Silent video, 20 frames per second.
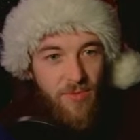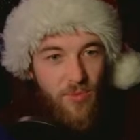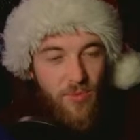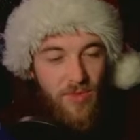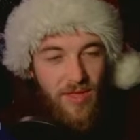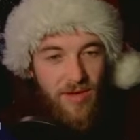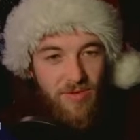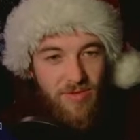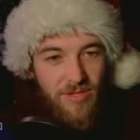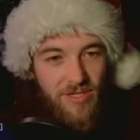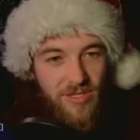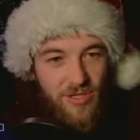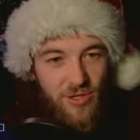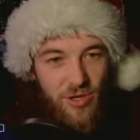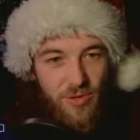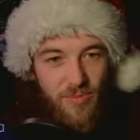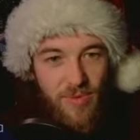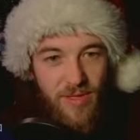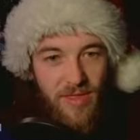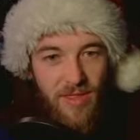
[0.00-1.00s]
without
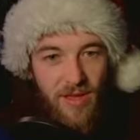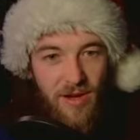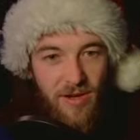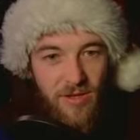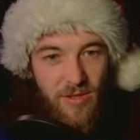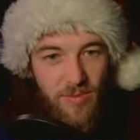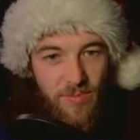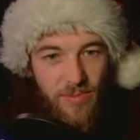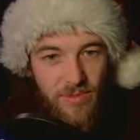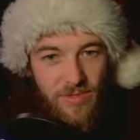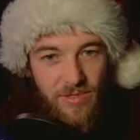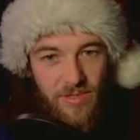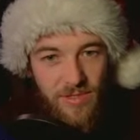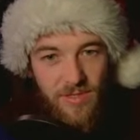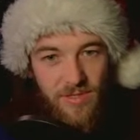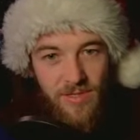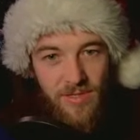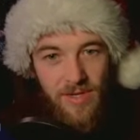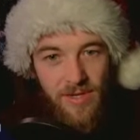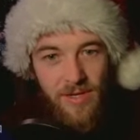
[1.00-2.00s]
disturbing the
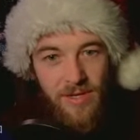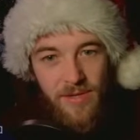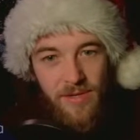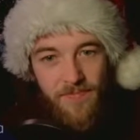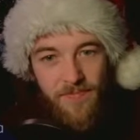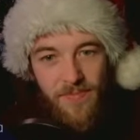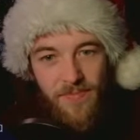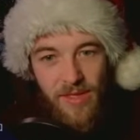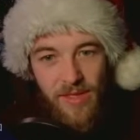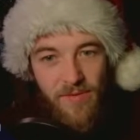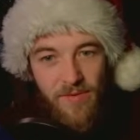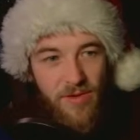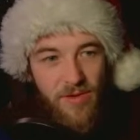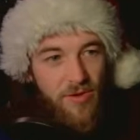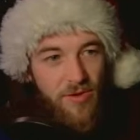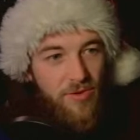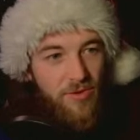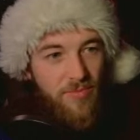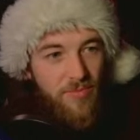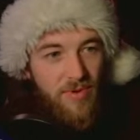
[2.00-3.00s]
octopuses if you
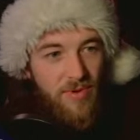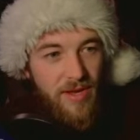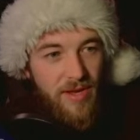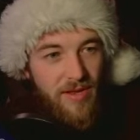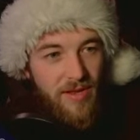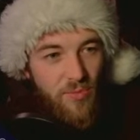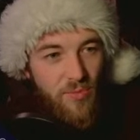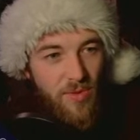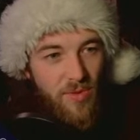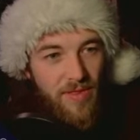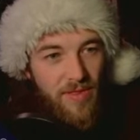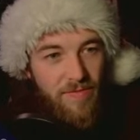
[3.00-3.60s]
could predict when the